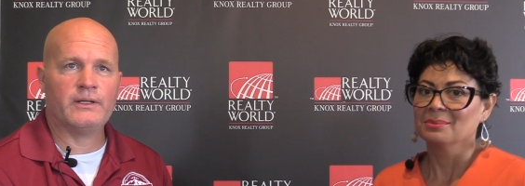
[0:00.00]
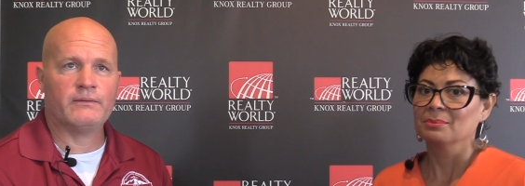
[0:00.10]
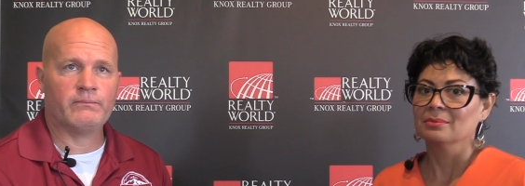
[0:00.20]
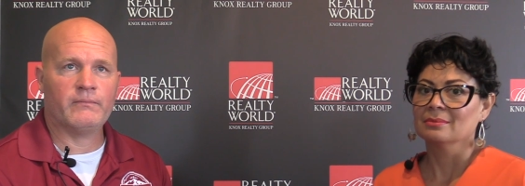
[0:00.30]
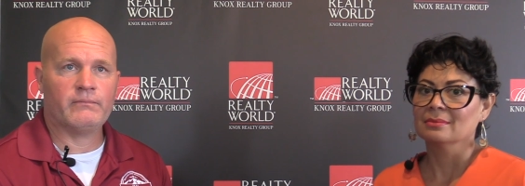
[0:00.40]

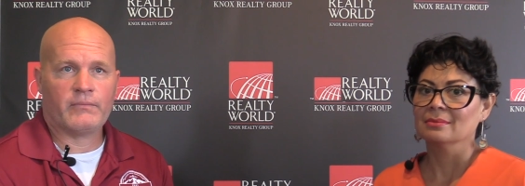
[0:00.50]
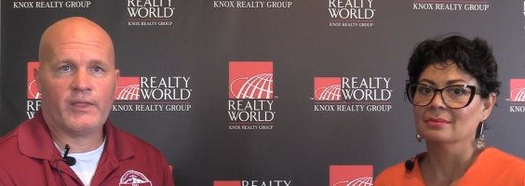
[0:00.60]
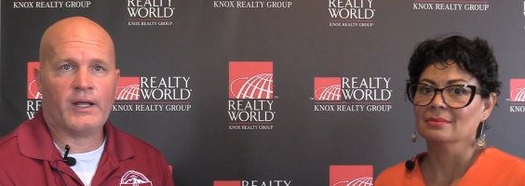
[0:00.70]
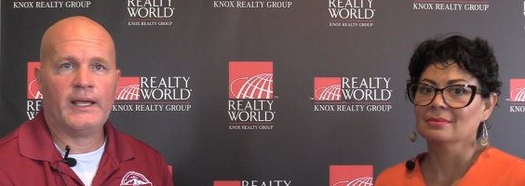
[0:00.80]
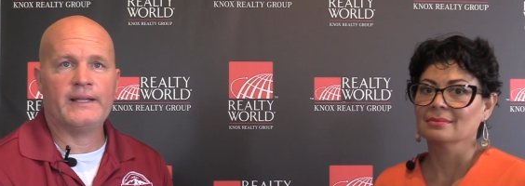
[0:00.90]
Speaker 1: we
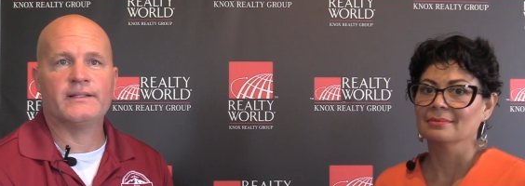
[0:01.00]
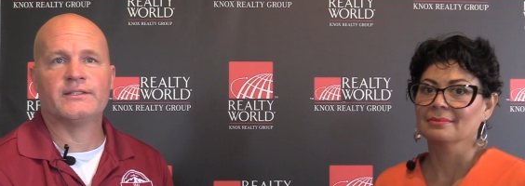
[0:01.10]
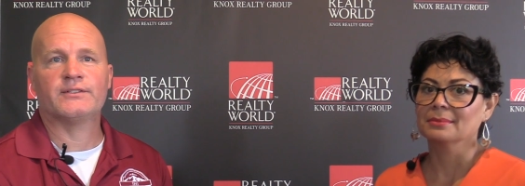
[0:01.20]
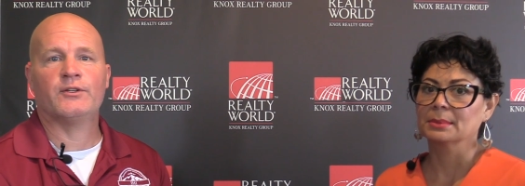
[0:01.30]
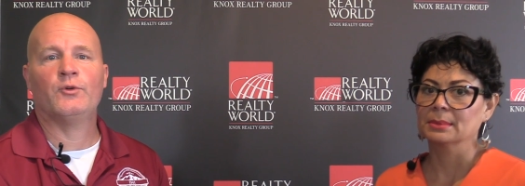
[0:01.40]
thought hey
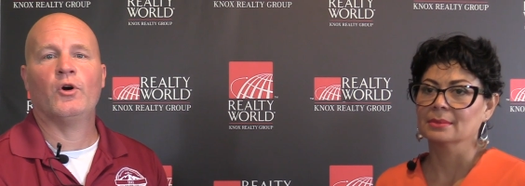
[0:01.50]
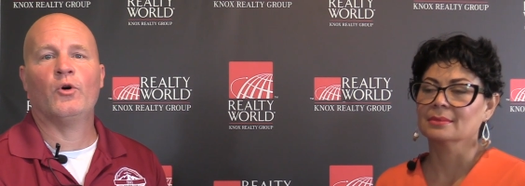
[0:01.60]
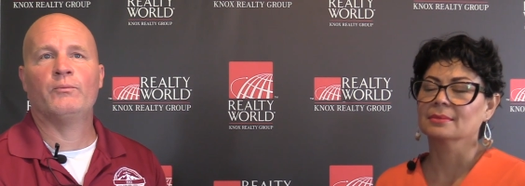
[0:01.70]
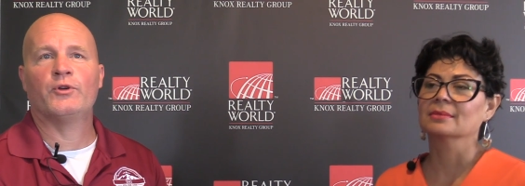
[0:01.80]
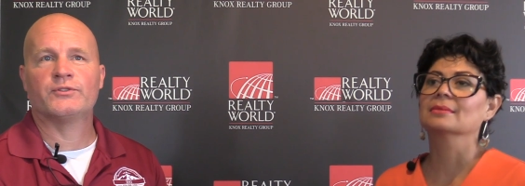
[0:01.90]
this is a new
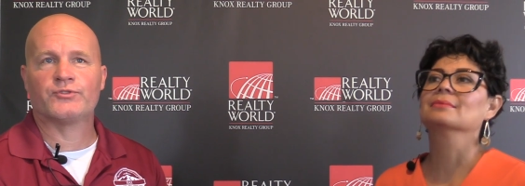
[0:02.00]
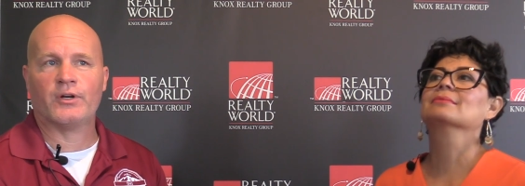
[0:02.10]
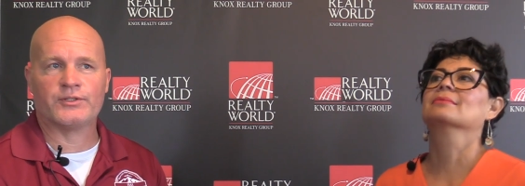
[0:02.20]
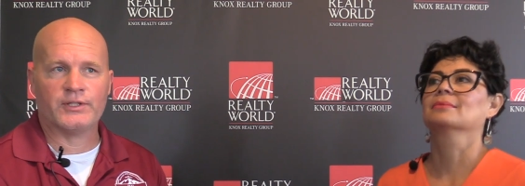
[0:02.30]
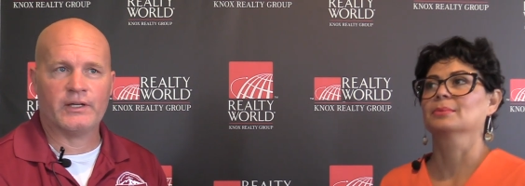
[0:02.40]
home new
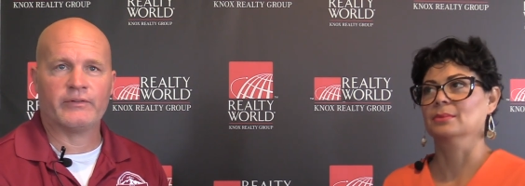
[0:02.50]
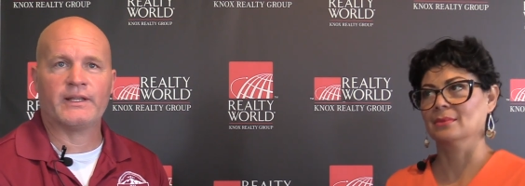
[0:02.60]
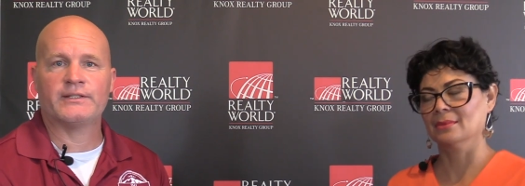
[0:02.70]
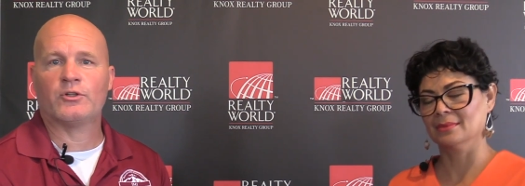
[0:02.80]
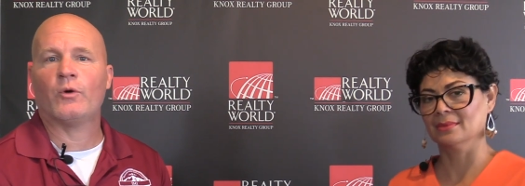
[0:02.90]
construction
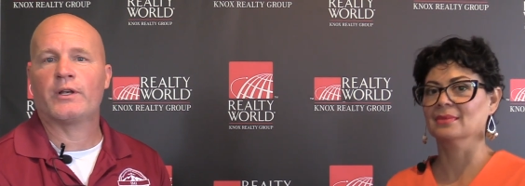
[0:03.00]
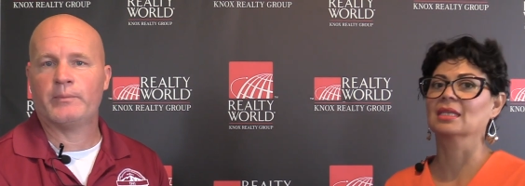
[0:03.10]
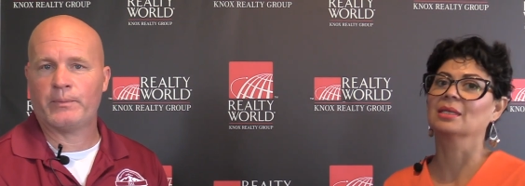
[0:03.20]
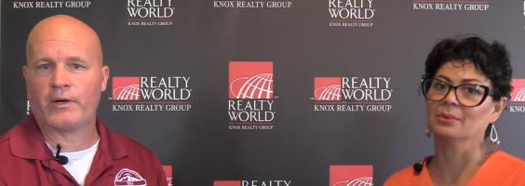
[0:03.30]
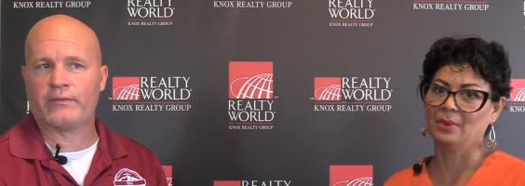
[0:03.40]
everything's going to
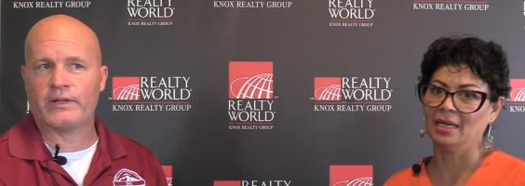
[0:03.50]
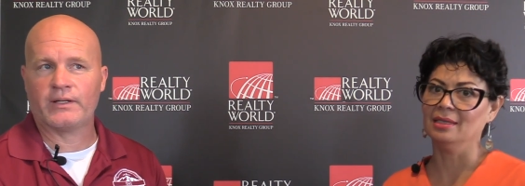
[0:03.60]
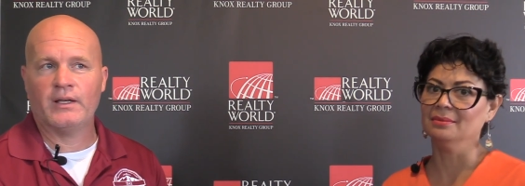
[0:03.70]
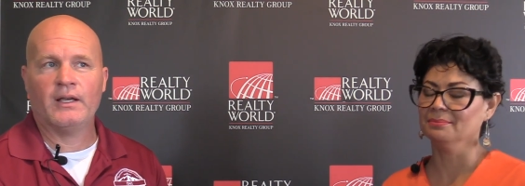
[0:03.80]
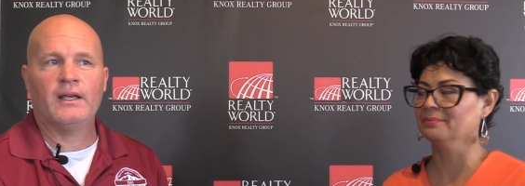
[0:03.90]
be perfect
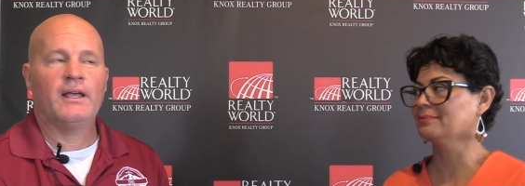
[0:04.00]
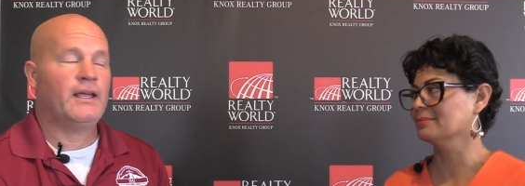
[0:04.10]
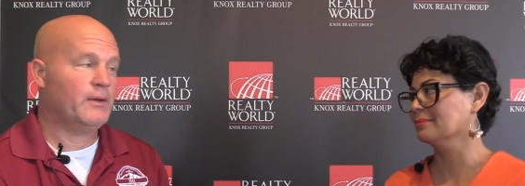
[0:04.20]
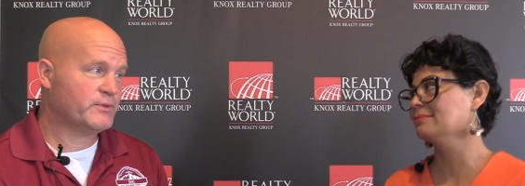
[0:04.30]
right.